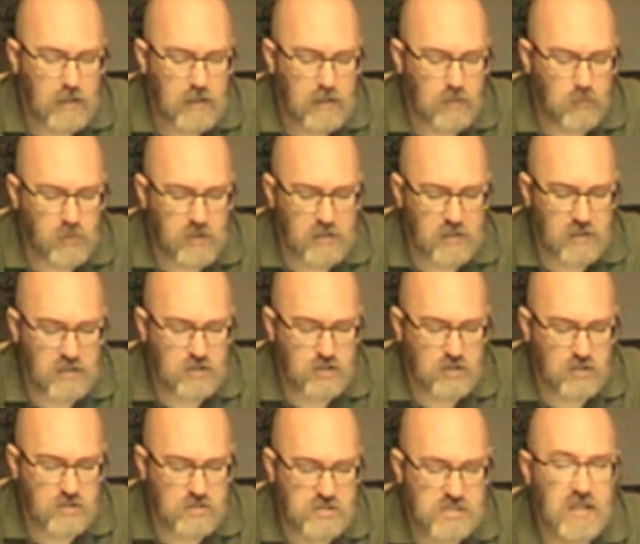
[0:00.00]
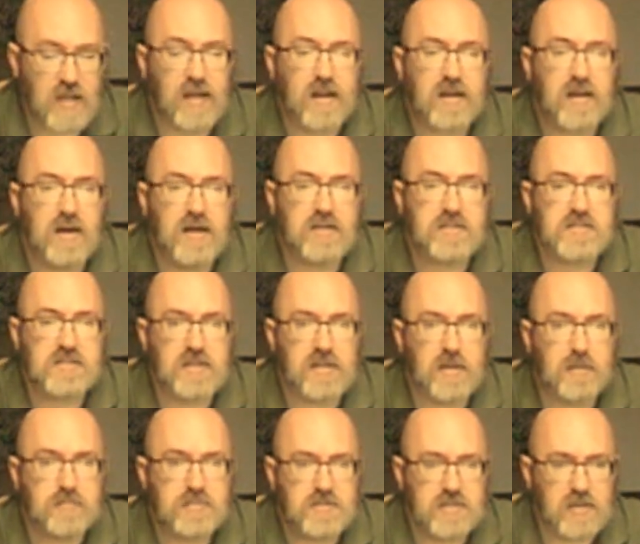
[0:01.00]
and we could introduce that
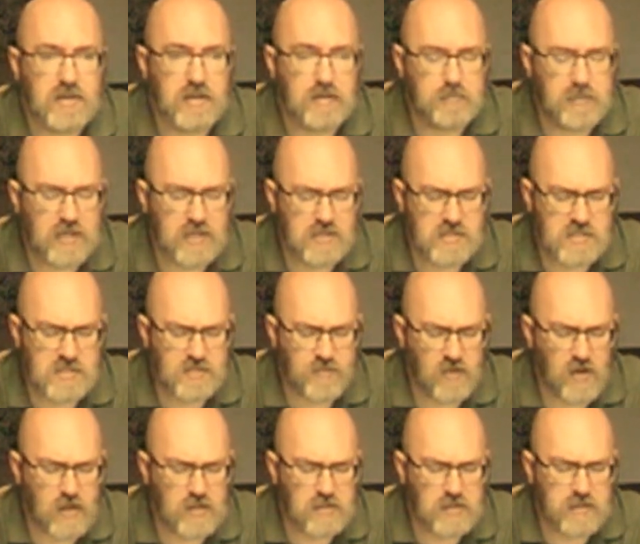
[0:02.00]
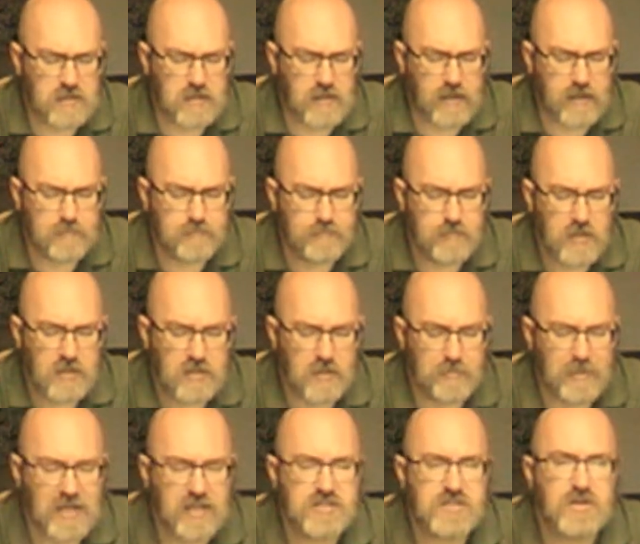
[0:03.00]
concept because it's fairly late.
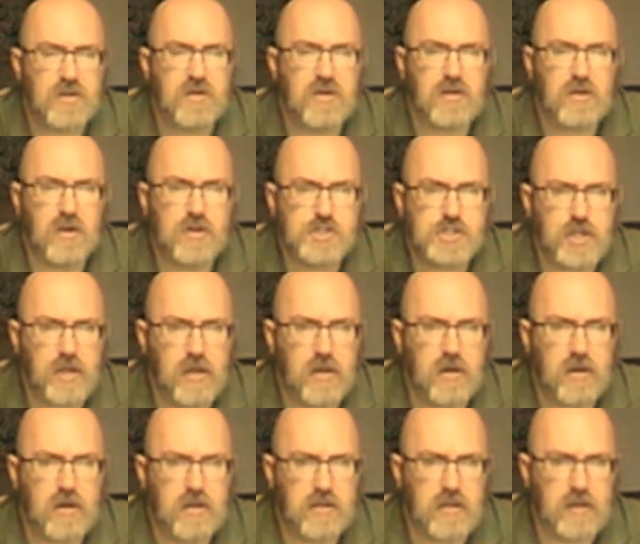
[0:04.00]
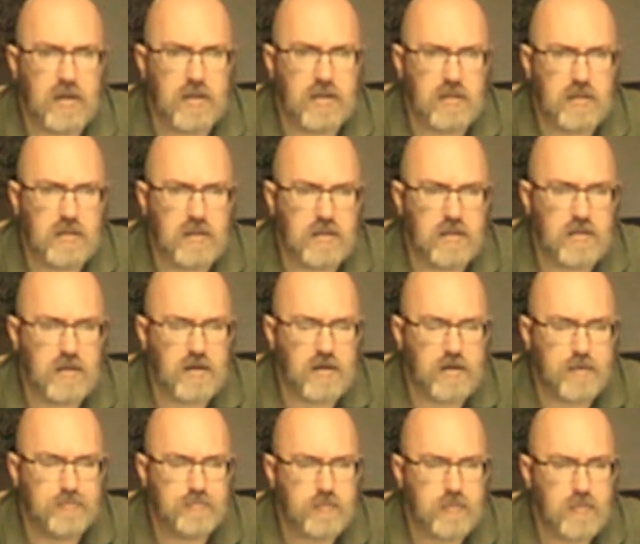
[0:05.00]
The Master Negotiator and the
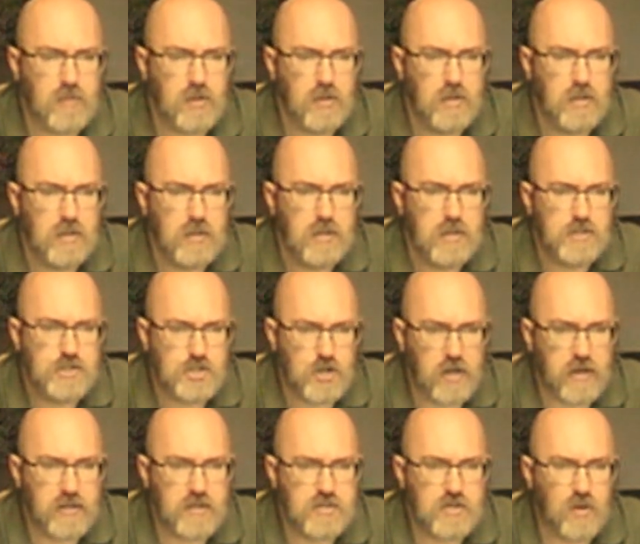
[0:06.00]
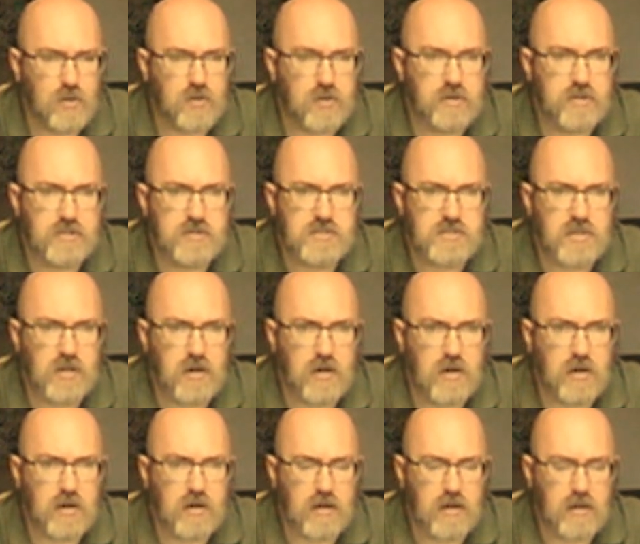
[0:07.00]
trade tokens
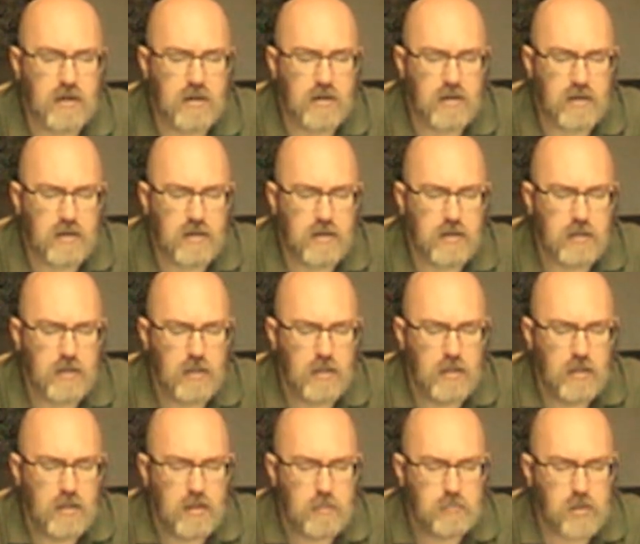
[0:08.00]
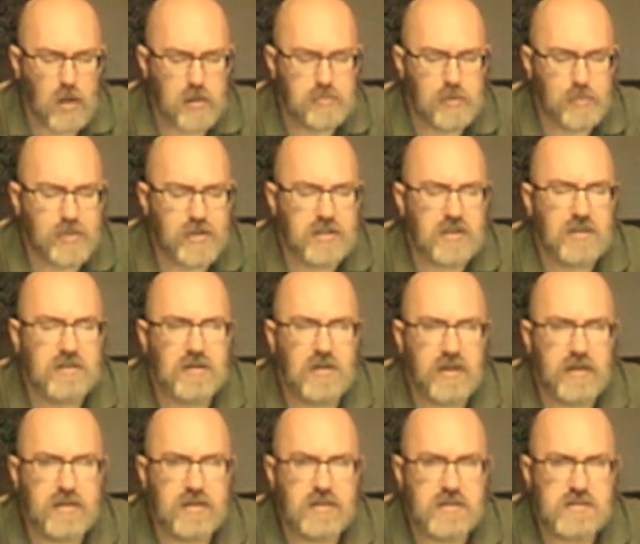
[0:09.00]
are probably the
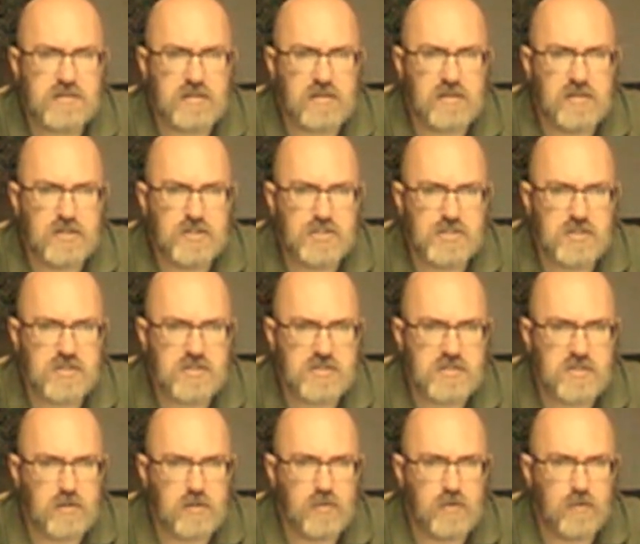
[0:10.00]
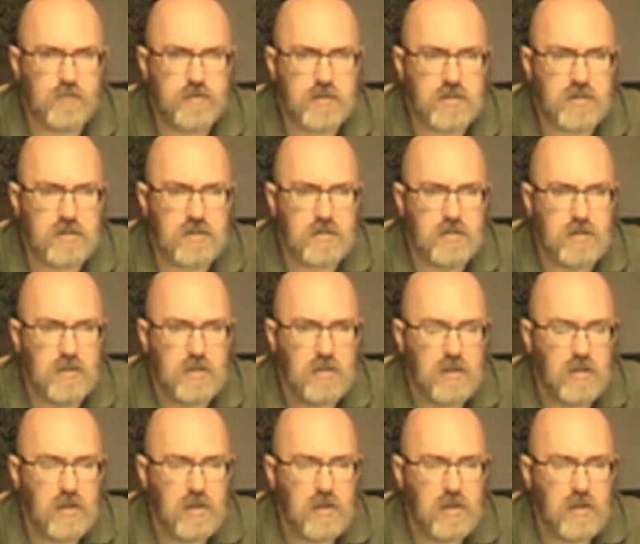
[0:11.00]
latest additions to UFTA,